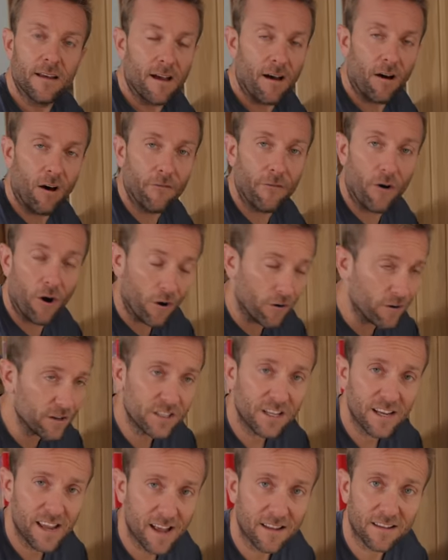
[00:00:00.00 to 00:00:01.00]
I've
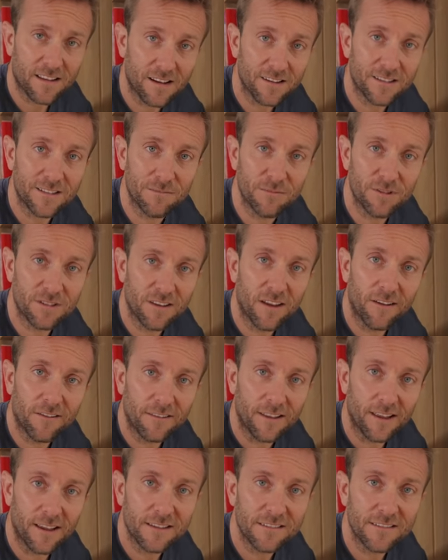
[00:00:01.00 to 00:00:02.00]
honestly had customers
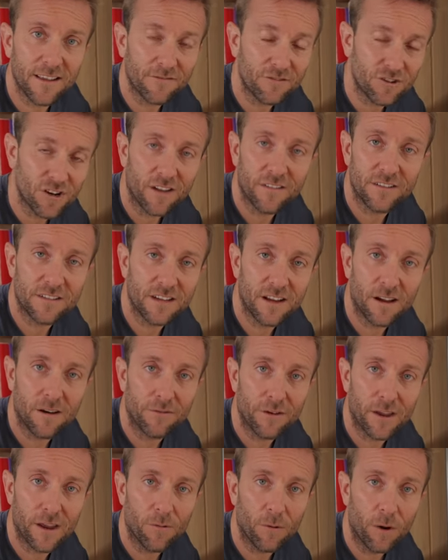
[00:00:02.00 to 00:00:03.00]
do this. They've chucked the
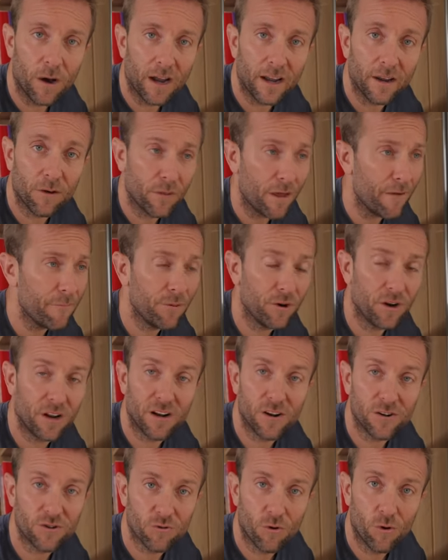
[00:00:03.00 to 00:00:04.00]
TRV away, or they've put it
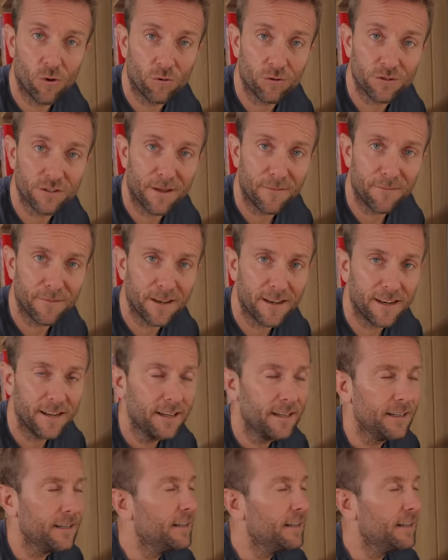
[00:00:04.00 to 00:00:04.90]
in a drawer or something.